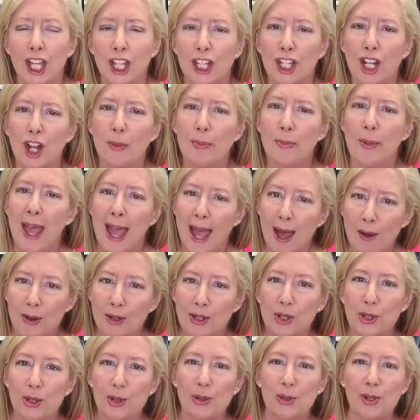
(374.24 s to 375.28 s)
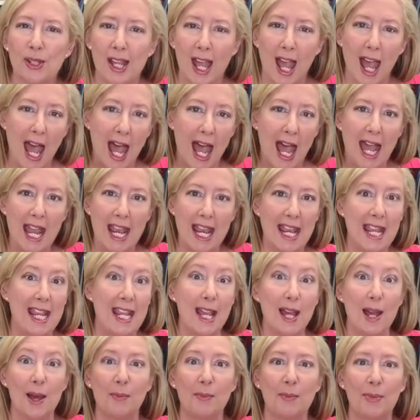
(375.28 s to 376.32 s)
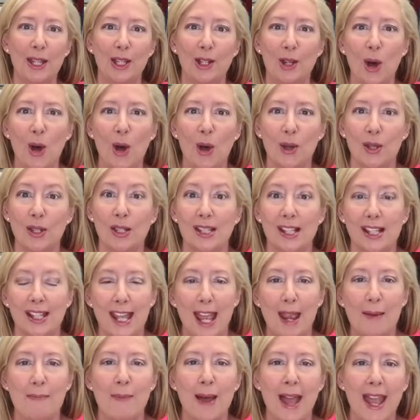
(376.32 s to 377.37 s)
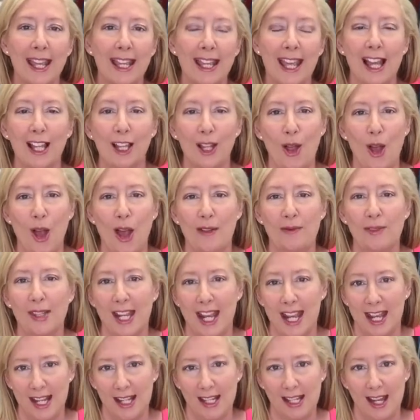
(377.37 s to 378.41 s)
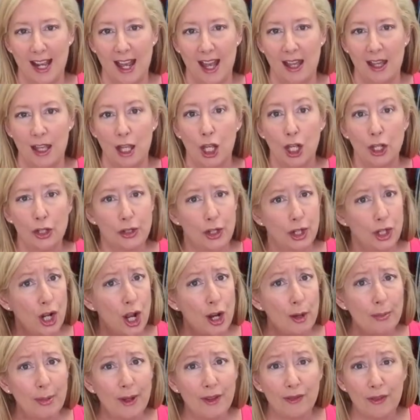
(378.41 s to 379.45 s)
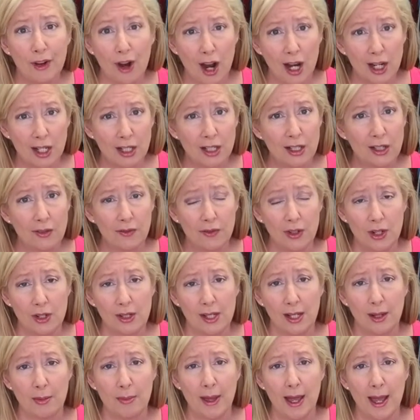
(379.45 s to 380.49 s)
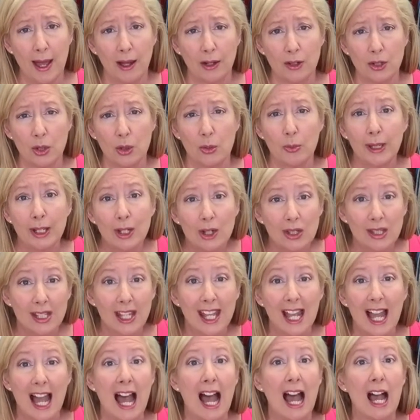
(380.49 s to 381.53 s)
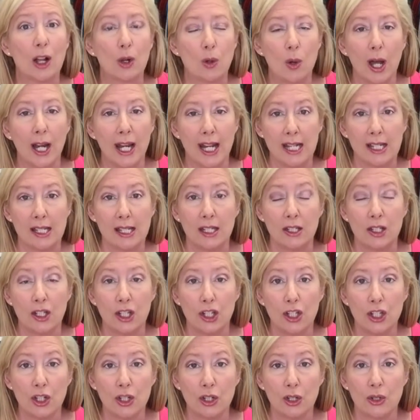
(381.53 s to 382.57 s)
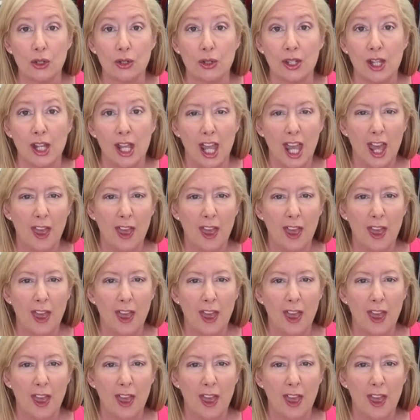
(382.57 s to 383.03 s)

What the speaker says: You know, power tools are here because they make our lives easier. So don't be frightened of using a power tool because they are quite easy to use.